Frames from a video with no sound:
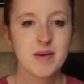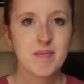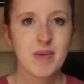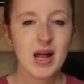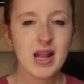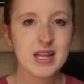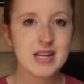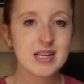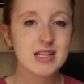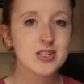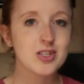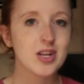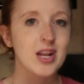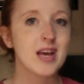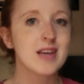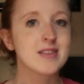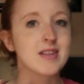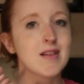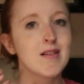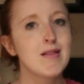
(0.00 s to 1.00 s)
Polynesian
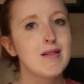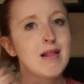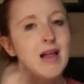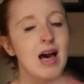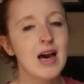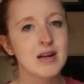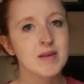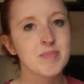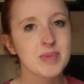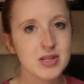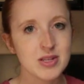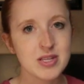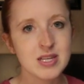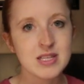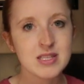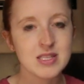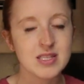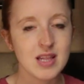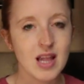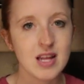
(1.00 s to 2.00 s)
has a lot of
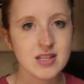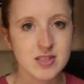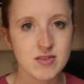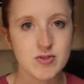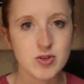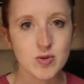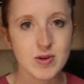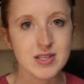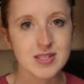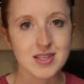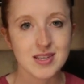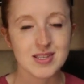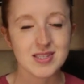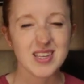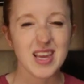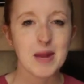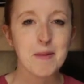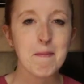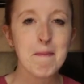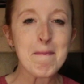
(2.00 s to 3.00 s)
buildings, lots of choices,
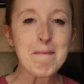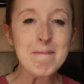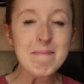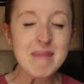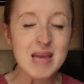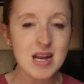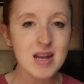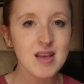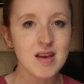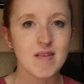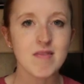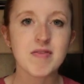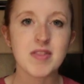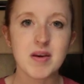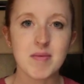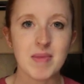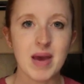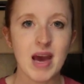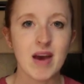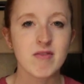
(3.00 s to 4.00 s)
and many of
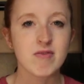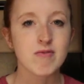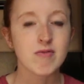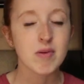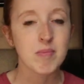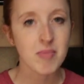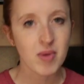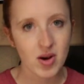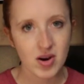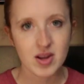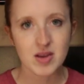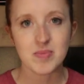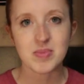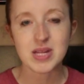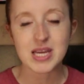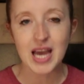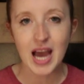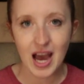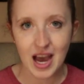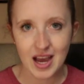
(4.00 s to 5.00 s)
them have
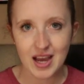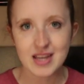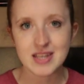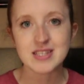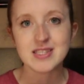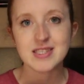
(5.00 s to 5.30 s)
remarkably high